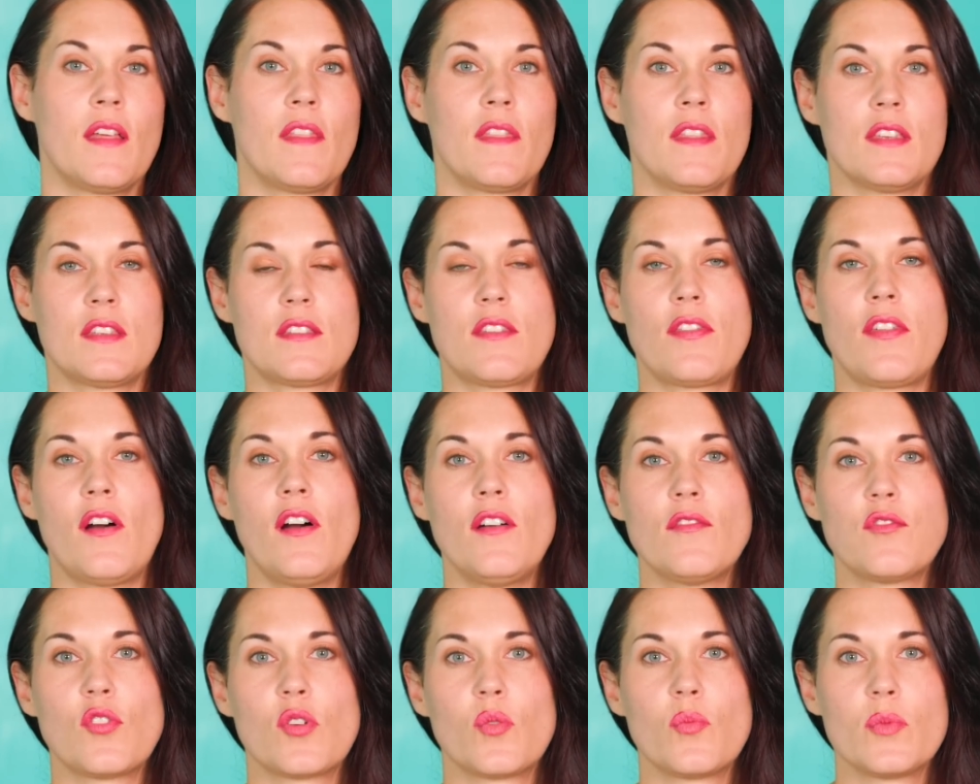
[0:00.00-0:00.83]
This
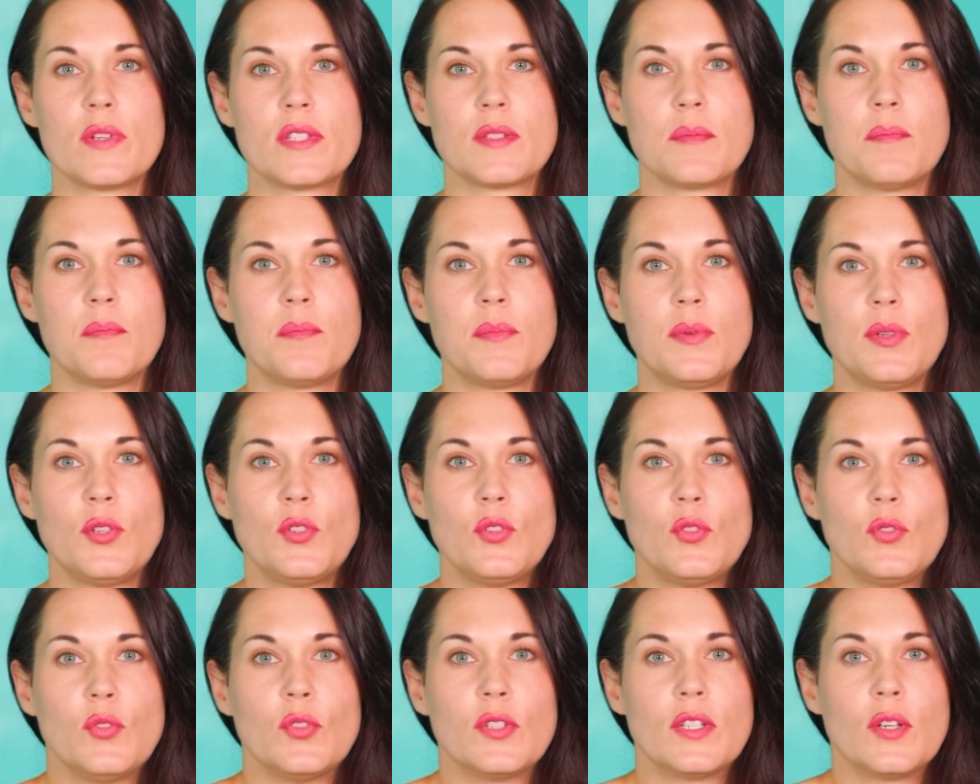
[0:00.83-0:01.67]
thought form was
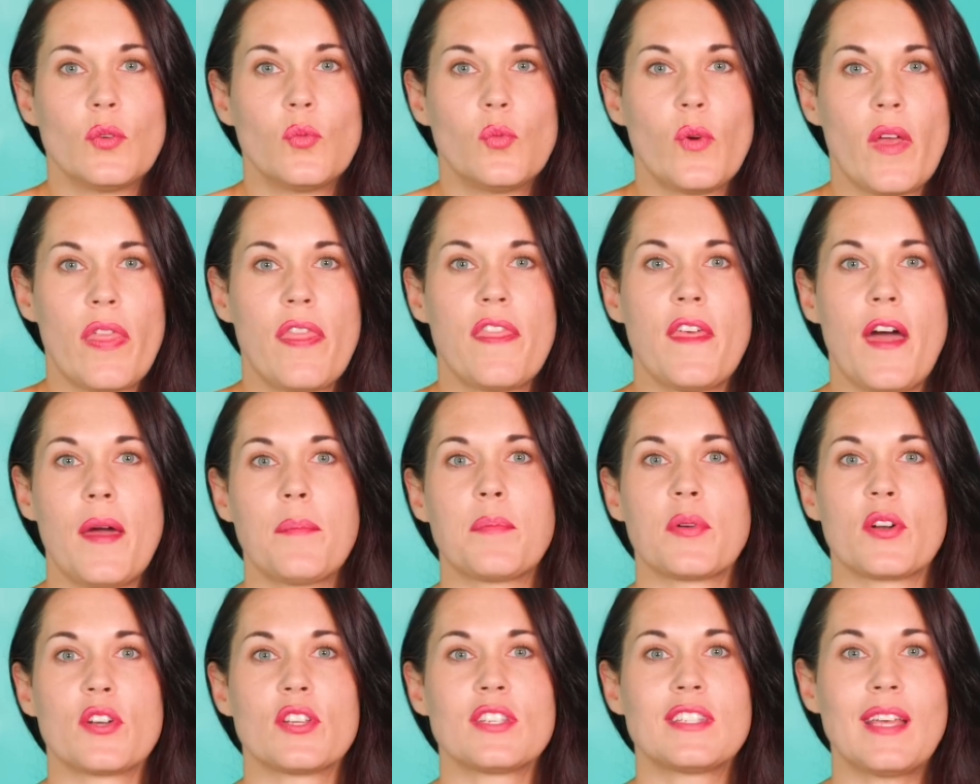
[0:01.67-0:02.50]
imbued with that
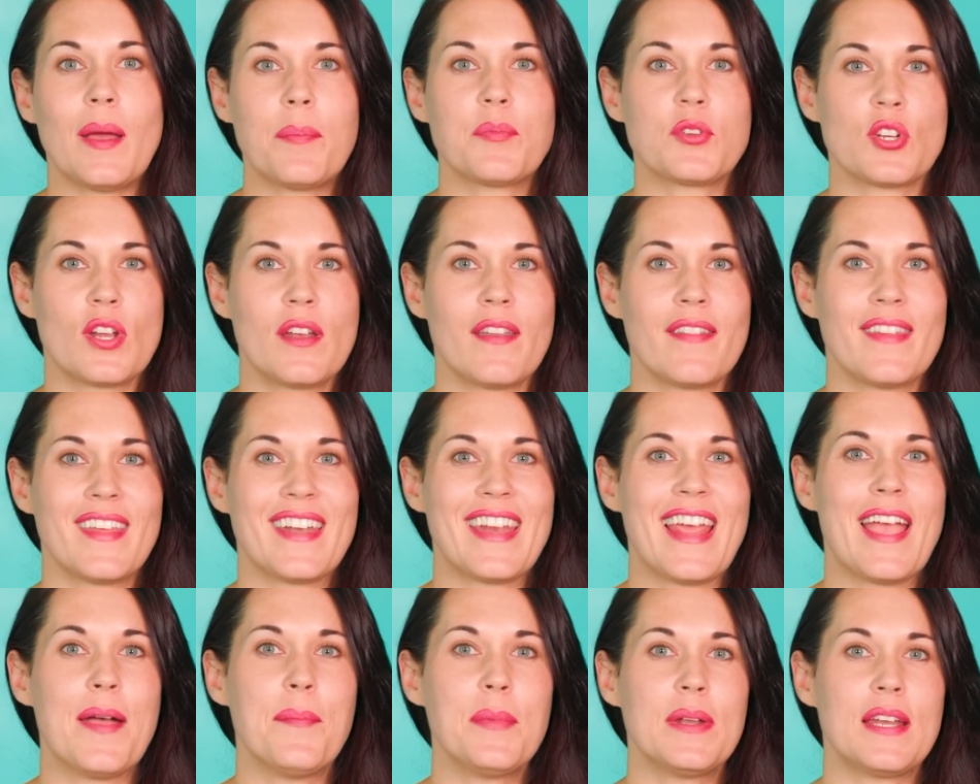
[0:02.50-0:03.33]
perception that
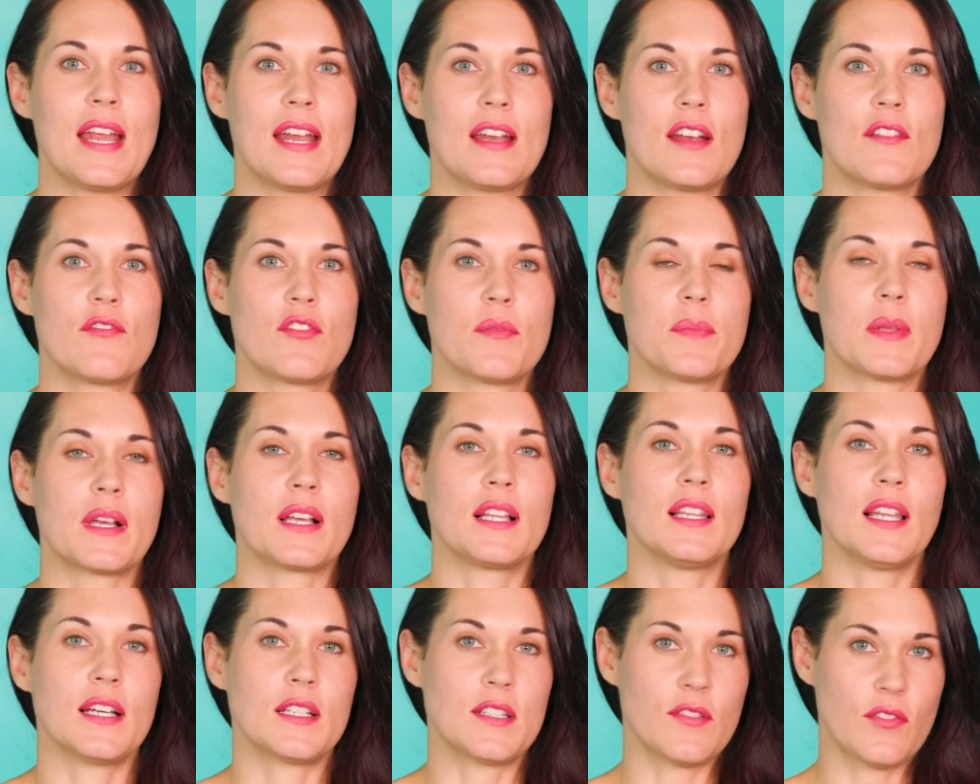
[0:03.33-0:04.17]
emanated from the
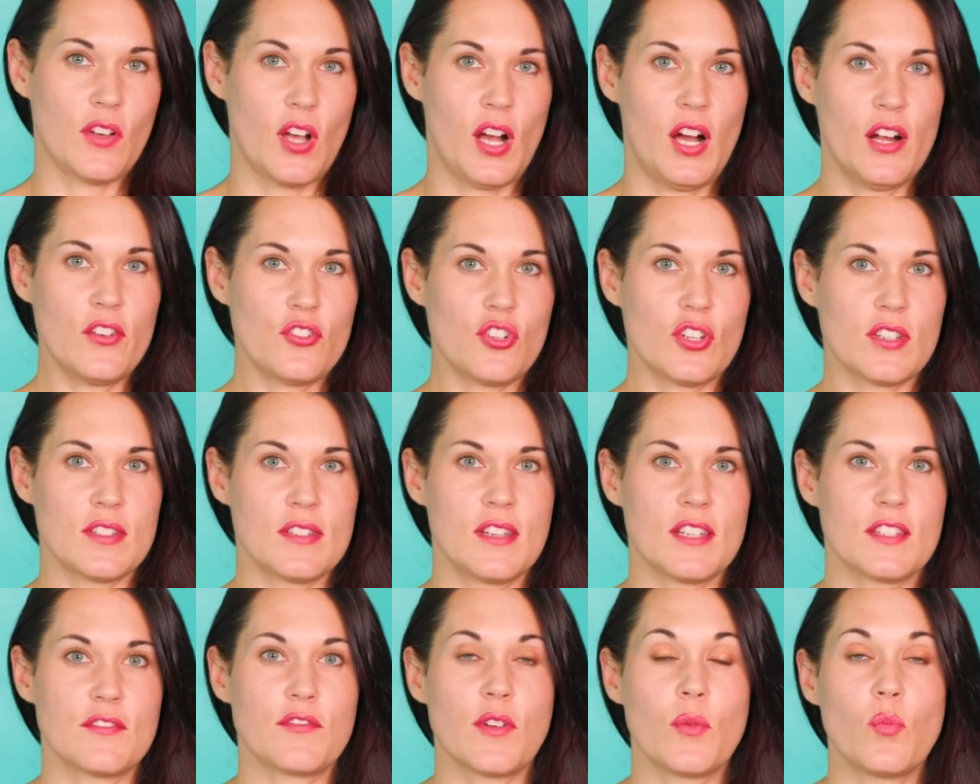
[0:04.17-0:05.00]
collective
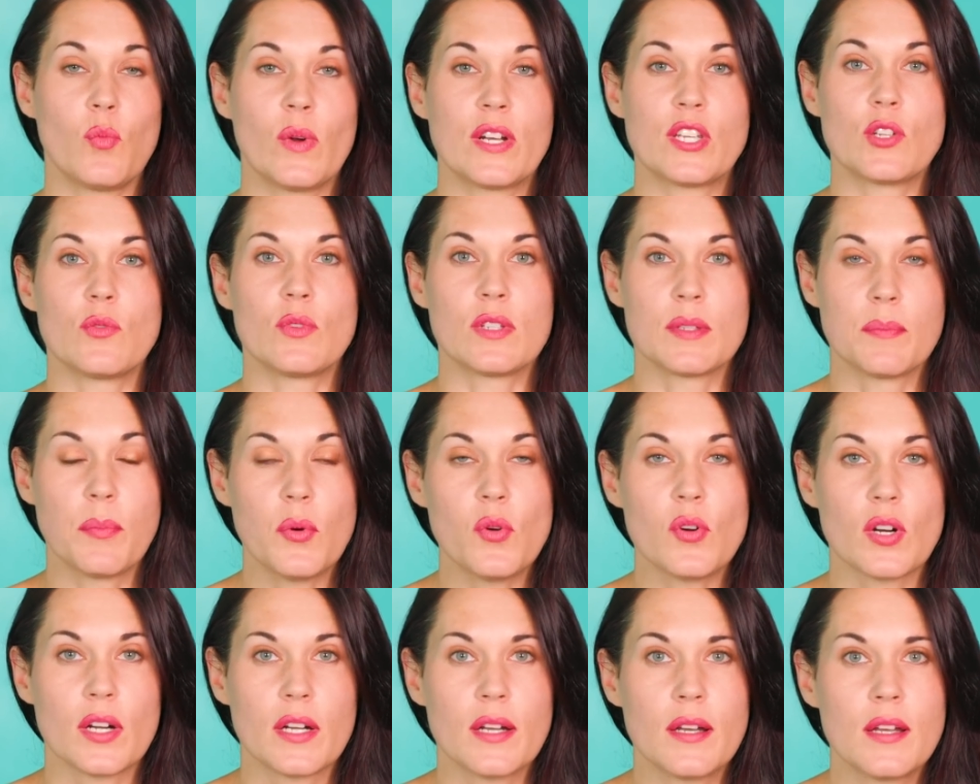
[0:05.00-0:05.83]
consciousness from which it was
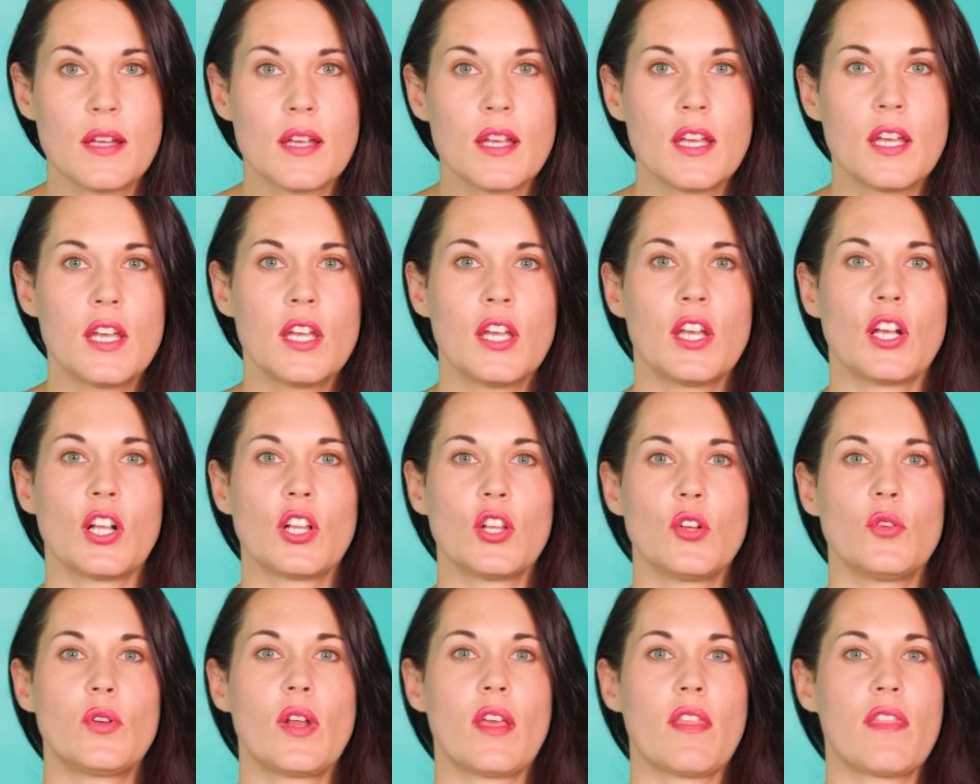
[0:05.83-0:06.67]
born,
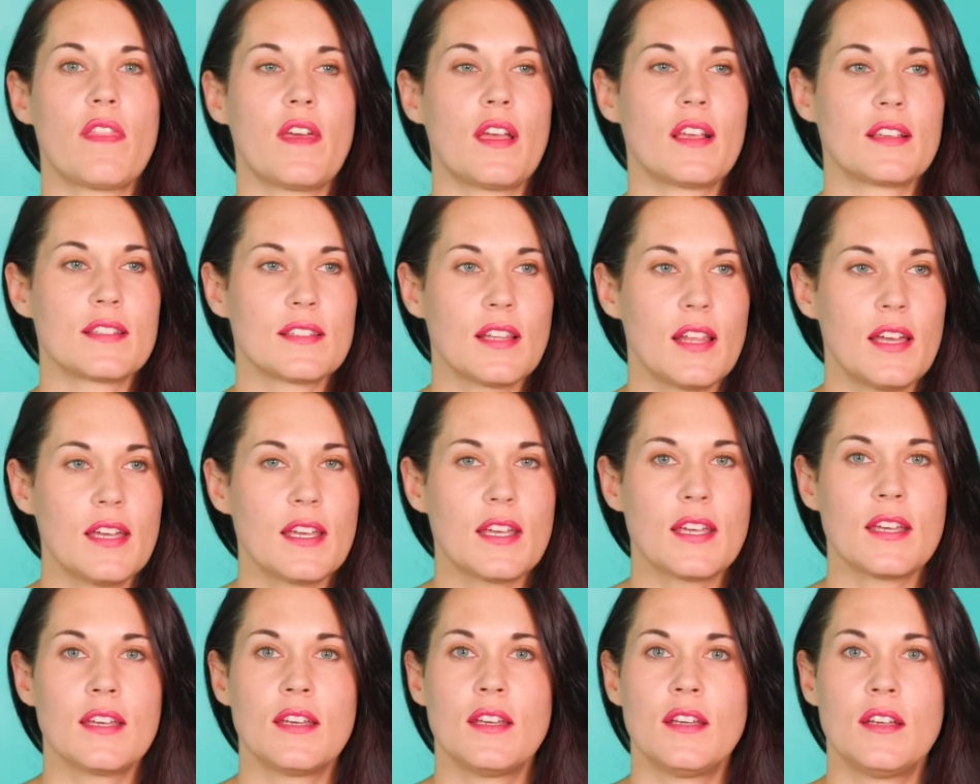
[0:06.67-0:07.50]
including things
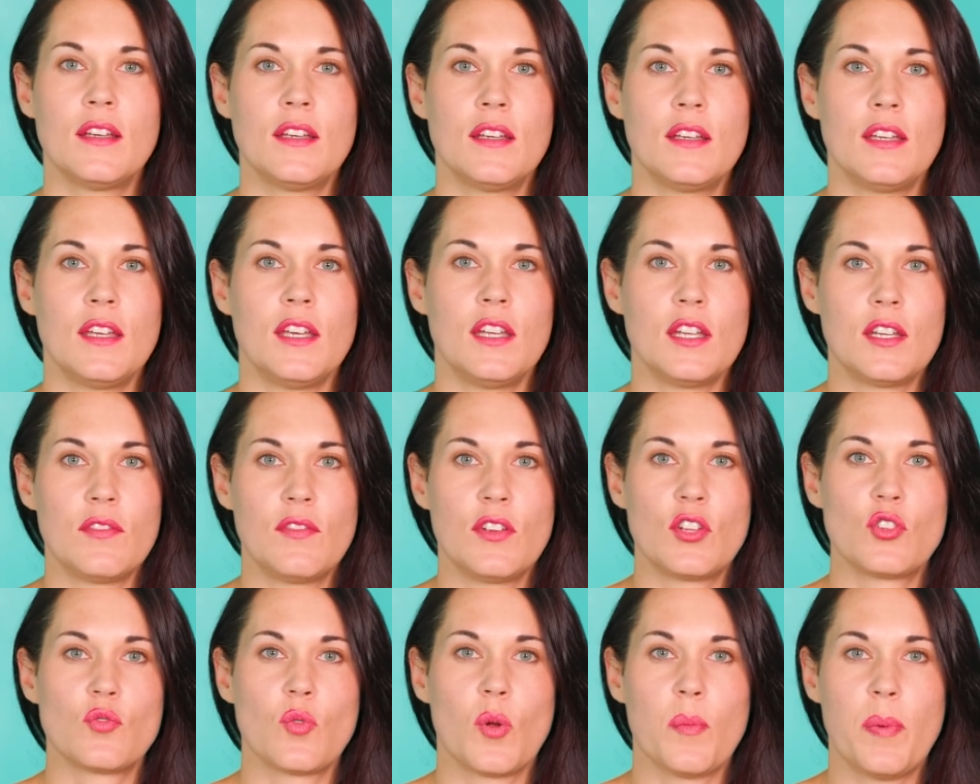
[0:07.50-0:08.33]
like
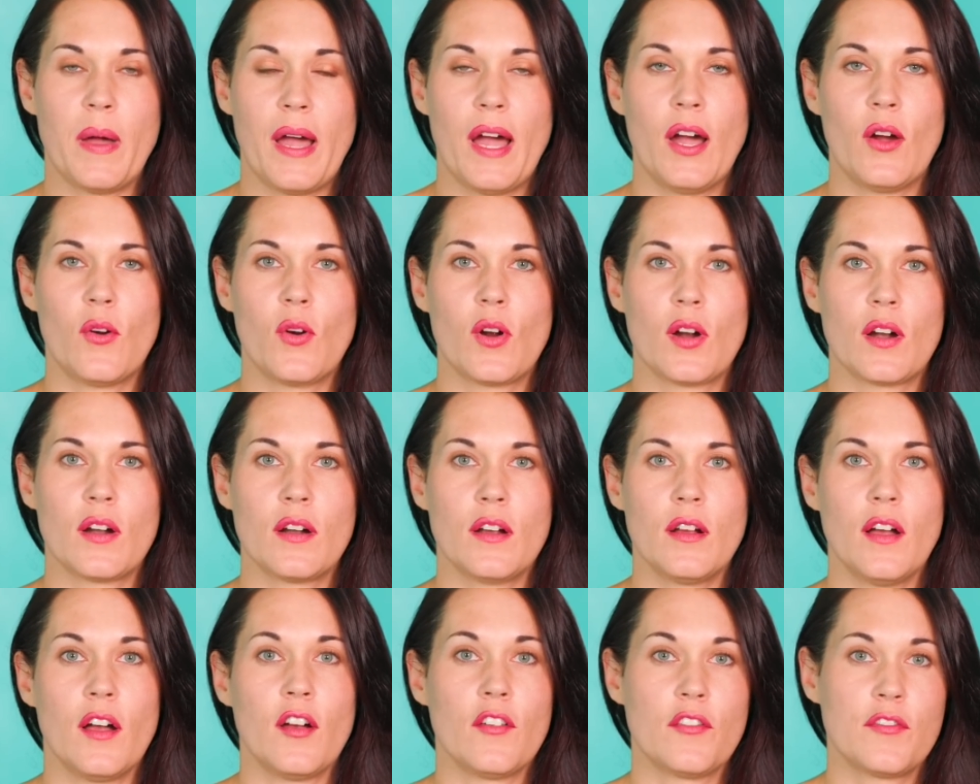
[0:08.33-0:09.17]
individual
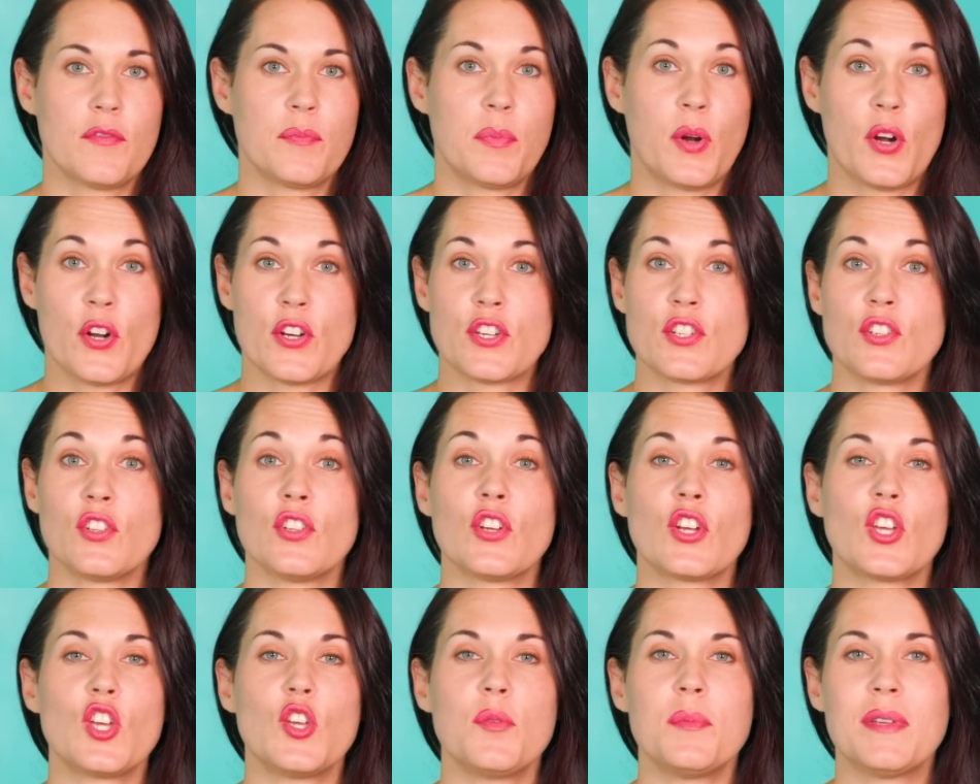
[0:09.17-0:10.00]
power of personal
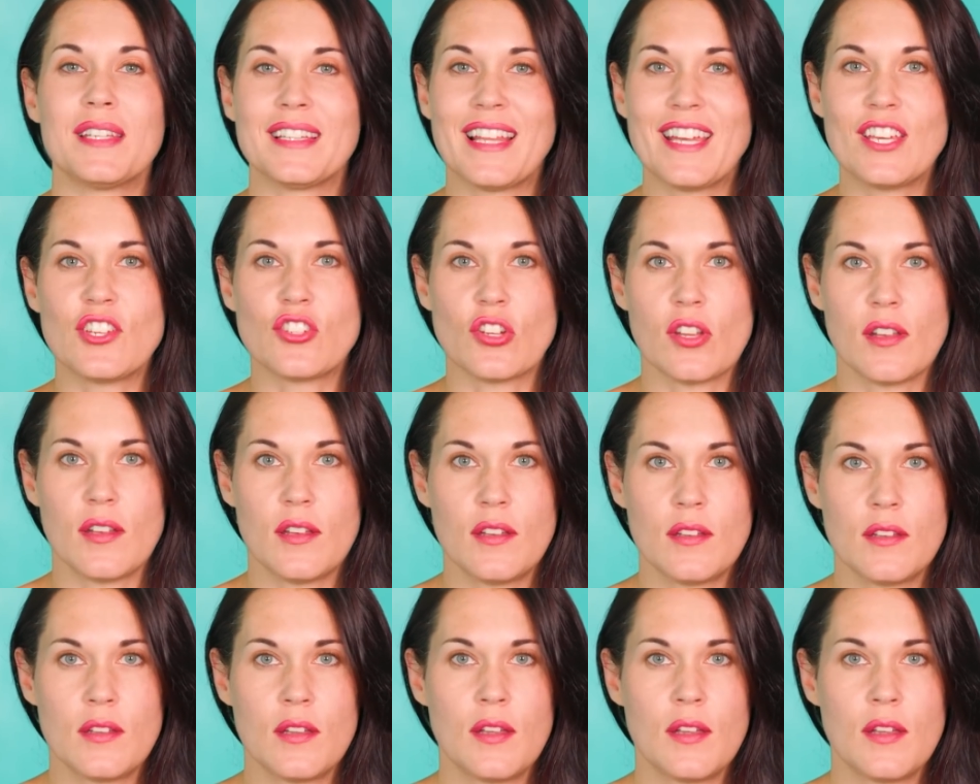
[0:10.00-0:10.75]
accumulation,